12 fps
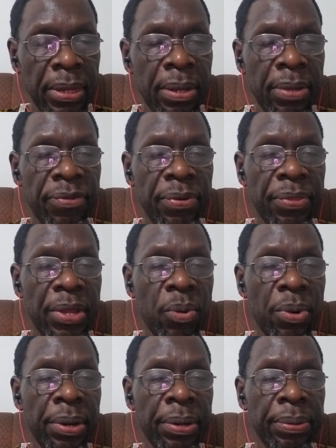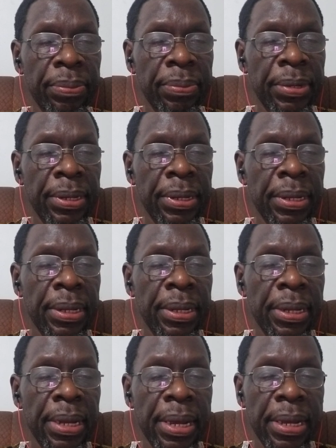So they were
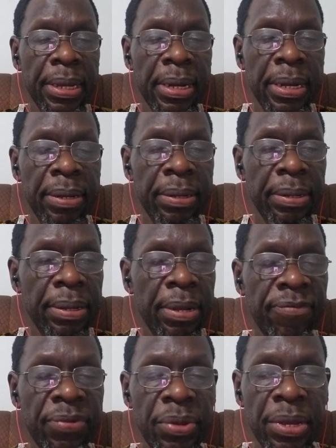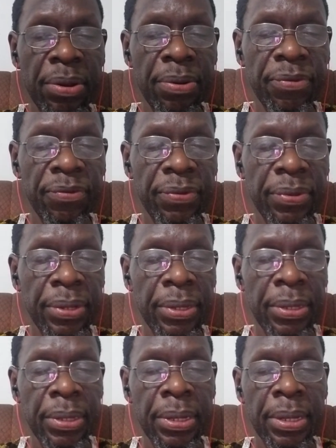a few years
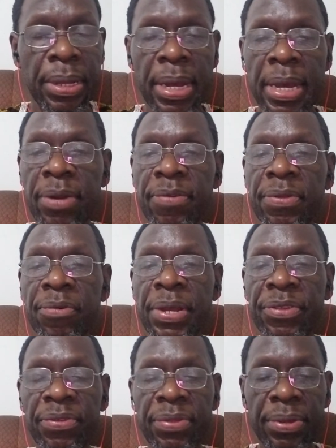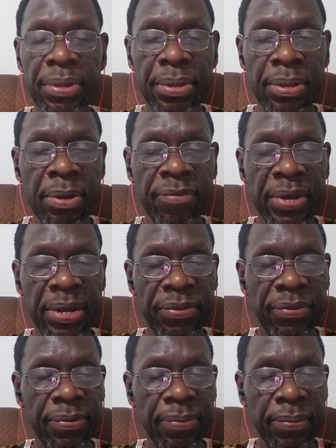ahead of the rest of us.